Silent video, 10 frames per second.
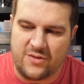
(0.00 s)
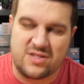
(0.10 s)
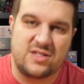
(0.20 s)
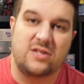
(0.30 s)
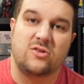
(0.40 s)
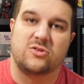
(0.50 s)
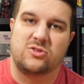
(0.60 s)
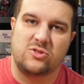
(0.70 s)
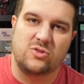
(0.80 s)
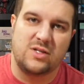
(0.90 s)
signal
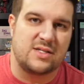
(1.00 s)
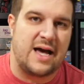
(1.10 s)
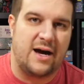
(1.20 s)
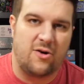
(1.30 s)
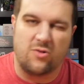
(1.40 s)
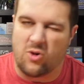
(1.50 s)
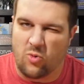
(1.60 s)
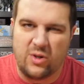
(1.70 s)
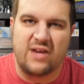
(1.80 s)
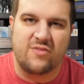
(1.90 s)
to this out, or
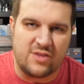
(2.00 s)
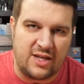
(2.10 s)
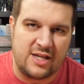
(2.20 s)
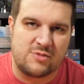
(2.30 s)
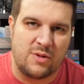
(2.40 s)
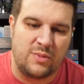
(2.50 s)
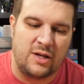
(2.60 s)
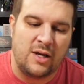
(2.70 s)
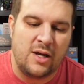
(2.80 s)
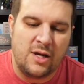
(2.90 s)
whatever the case may
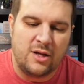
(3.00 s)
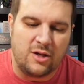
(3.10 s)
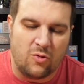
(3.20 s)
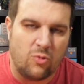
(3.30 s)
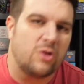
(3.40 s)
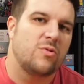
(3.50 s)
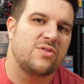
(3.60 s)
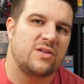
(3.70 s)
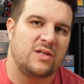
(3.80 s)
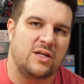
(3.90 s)
be. Work
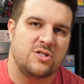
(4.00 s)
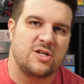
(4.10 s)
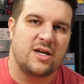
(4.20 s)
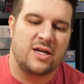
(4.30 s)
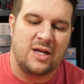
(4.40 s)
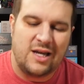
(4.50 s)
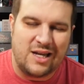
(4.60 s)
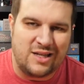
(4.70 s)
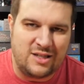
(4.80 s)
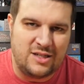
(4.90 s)
with the DJ
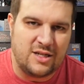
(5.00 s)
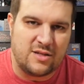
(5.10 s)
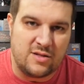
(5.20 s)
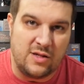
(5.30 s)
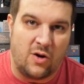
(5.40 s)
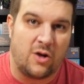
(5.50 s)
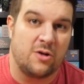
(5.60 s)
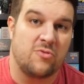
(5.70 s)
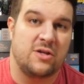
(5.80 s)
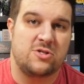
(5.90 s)
and get the
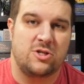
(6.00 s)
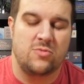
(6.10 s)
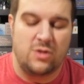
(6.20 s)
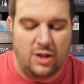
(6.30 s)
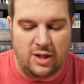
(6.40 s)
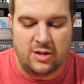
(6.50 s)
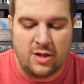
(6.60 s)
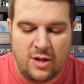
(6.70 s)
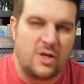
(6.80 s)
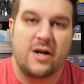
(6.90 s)
audio that you need.
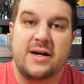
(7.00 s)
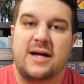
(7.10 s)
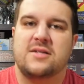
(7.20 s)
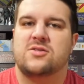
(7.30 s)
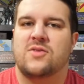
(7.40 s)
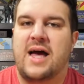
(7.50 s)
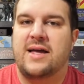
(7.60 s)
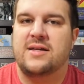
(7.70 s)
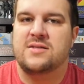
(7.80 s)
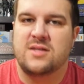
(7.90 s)
Alright guys, so that
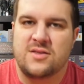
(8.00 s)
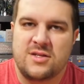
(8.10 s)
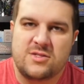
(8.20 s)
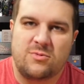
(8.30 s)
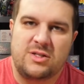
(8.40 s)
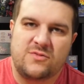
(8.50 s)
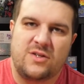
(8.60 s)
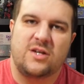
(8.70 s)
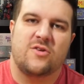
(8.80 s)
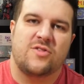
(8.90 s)
is this week's
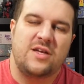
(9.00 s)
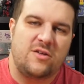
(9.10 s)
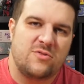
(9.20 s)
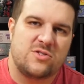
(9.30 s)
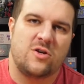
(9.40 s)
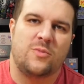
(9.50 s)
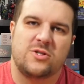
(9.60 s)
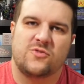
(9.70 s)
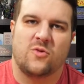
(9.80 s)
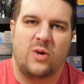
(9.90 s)
video. Thank you so
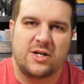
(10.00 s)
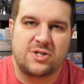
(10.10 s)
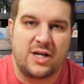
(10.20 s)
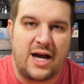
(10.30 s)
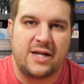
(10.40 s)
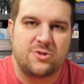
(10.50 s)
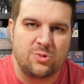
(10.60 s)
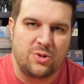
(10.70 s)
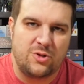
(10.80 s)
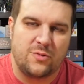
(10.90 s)
much for watching. I
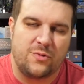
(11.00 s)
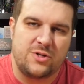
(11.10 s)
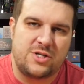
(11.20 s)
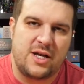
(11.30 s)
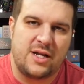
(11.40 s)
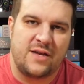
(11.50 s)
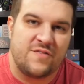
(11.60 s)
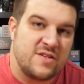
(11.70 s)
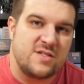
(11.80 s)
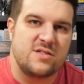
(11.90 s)
truly do appreciate it. If
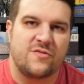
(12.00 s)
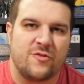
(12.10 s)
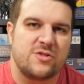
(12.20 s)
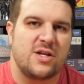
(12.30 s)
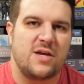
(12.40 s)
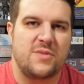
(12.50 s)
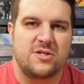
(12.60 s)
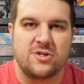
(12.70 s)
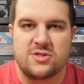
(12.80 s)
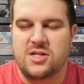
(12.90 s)
this is the first time
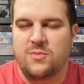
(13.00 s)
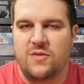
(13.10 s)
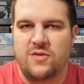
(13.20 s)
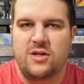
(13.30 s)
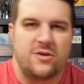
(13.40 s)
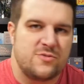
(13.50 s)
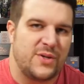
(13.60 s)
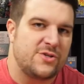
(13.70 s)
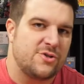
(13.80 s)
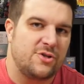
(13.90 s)
that you're seeing my videos,
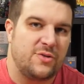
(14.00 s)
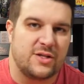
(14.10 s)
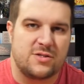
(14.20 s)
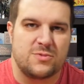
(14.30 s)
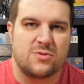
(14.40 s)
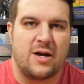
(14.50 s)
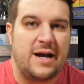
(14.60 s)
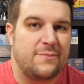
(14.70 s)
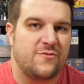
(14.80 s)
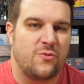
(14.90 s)
make sure you get
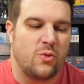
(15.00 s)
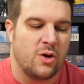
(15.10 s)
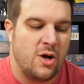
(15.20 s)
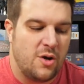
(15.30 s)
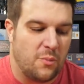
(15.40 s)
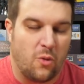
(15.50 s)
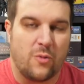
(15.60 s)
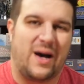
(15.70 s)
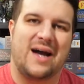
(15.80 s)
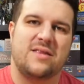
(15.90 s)
subscribed for more
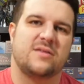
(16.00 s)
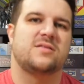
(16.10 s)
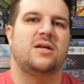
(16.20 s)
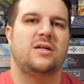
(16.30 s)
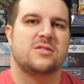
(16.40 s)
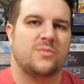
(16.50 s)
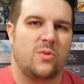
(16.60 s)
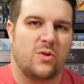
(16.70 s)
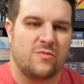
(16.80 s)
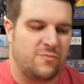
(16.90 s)
behind the scenes and
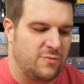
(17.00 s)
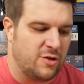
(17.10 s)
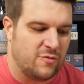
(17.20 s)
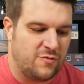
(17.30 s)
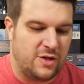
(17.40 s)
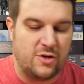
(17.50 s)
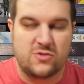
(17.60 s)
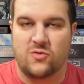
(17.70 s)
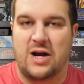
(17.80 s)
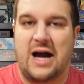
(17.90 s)
more videos
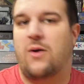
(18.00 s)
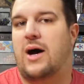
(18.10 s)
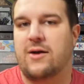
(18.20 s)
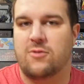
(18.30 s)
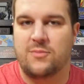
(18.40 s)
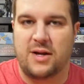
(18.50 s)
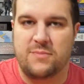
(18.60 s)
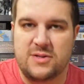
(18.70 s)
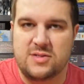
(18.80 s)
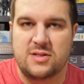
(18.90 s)
for how I run my
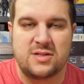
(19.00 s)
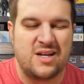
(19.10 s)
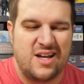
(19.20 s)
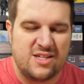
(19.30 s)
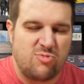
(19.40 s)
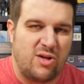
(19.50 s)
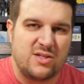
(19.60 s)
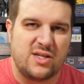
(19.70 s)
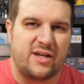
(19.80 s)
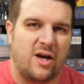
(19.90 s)
business, as well
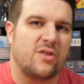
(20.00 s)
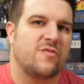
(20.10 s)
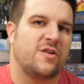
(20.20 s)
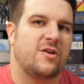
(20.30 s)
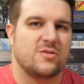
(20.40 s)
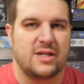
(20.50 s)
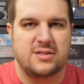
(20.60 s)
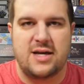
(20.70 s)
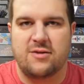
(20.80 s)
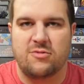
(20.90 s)
as like other videos like
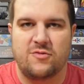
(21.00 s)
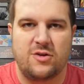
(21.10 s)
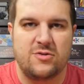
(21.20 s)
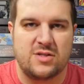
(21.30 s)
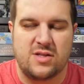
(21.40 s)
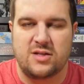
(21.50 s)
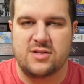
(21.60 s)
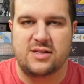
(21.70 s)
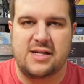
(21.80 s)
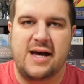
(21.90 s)
tech reviews and things
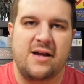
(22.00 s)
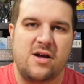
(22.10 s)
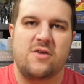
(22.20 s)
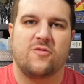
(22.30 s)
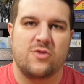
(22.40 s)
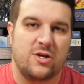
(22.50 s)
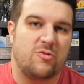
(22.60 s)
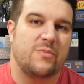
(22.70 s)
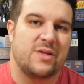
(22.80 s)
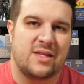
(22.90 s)
like that for the
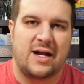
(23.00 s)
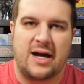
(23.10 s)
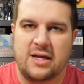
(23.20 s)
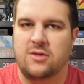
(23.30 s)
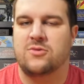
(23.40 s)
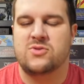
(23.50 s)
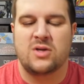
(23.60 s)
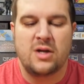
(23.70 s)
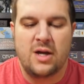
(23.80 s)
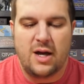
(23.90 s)
equipment that I use.
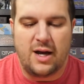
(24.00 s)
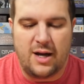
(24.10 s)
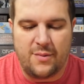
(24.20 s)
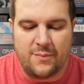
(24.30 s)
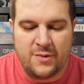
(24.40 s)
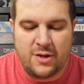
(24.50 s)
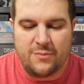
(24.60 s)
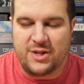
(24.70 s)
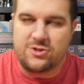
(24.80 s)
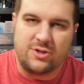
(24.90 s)

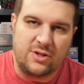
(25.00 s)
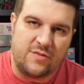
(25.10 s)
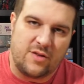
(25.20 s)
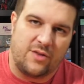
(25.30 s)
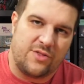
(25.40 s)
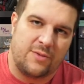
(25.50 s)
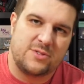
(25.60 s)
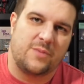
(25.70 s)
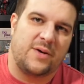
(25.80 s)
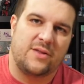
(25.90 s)
Make sure you leave a thumbs
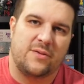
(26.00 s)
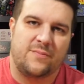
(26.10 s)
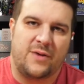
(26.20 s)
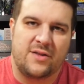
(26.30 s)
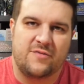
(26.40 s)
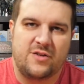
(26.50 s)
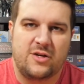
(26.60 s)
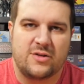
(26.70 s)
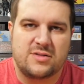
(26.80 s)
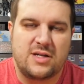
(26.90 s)
up on the
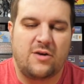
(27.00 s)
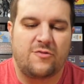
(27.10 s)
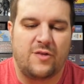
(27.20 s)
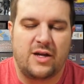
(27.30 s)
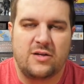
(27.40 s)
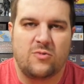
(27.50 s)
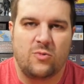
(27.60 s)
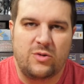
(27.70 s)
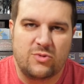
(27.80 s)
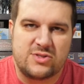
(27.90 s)
video itself, and
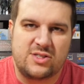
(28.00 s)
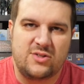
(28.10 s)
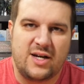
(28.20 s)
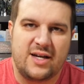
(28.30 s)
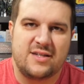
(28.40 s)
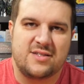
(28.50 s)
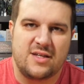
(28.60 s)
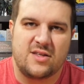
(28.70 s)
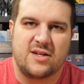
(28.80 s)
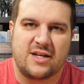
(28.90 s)
we will see you guys
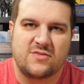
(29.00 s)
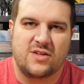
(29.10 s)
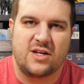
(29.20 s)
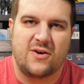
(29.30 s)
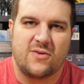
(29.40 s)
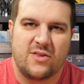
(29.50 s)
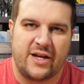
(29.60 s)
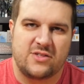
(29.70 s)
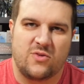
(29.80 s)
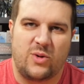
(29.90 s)
in the next video.
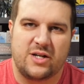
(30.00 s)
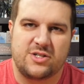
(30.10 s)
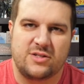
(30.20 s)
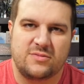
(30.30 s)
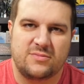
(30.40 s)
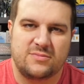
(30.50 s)
Thanks for watching.